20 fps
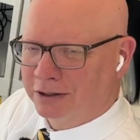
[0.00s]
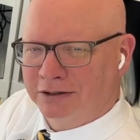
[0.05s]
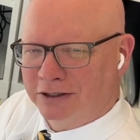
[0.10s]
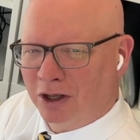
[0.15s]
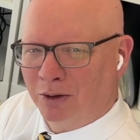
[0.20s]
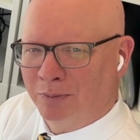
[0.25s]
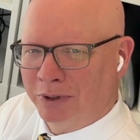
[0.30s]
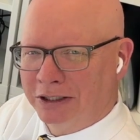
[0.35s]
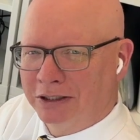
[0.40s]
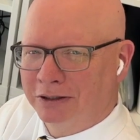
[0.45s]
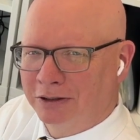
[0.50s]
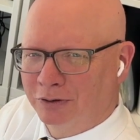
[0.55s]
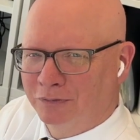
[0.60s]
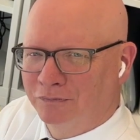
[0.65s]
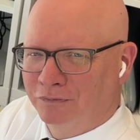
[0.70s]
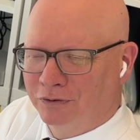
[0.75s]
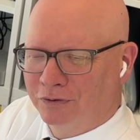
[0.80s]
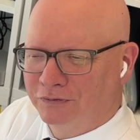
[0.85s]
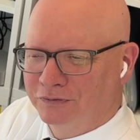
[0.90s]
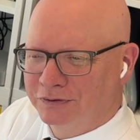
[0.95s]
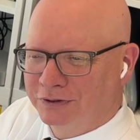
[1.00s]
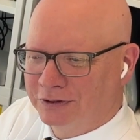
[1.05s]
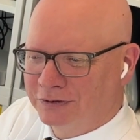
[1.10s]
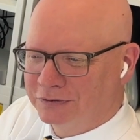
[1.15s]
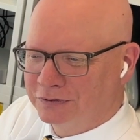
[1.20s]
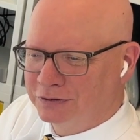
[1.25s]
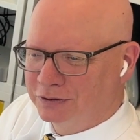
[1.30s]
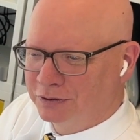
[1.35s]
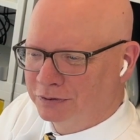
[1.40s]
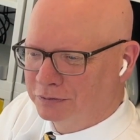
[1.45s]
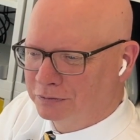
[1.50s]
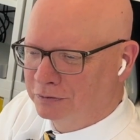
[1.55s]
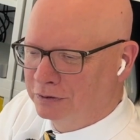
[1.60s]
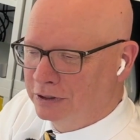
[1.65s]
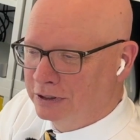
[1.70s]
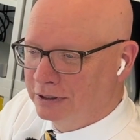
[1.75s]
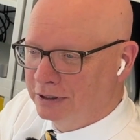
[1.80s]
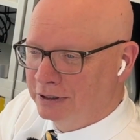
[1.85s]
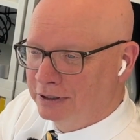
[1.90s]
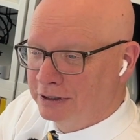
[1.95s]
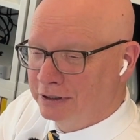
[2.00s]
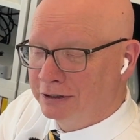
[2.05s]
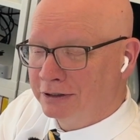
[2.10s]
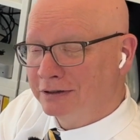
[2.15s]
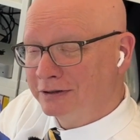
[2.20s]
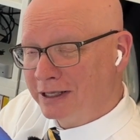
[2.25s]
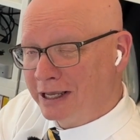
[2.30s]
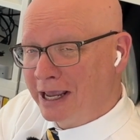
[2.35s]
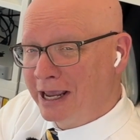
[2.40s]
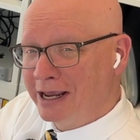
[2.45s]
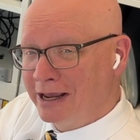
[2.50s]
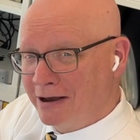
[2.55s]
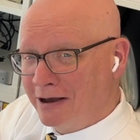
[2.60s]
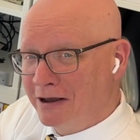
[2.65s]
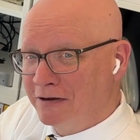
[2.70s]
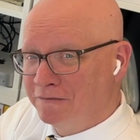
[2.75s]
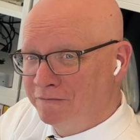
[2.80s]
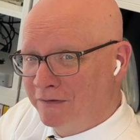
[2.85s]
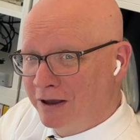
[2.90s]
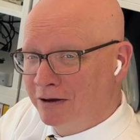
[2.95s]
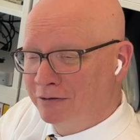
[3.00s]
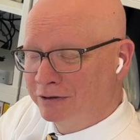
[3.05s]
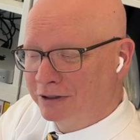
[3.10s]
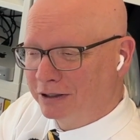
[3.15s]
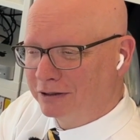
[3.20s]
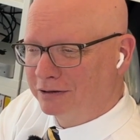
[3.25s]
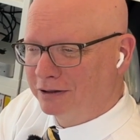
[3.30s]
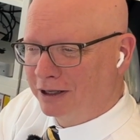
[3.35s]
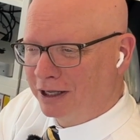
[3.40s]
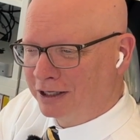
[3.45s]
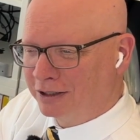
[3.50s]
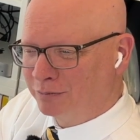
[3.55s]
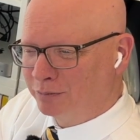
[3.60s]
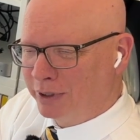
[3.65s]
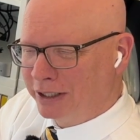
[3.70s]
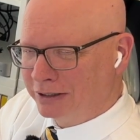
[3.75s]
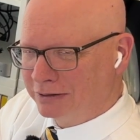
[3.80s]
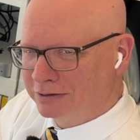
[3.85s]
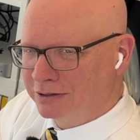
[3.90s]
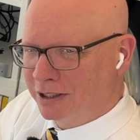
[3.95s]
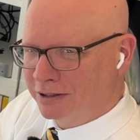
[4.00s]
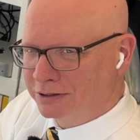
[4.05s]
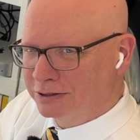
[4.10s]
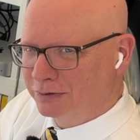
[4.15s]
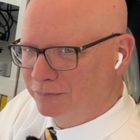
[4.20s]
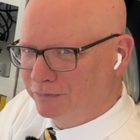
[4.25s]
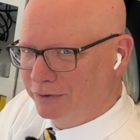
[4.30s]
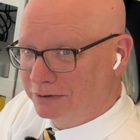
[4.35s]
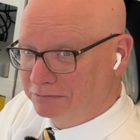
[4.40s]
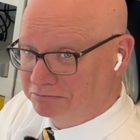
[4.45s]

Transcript: tell me to look for those things too. The AI found it and made sense of it.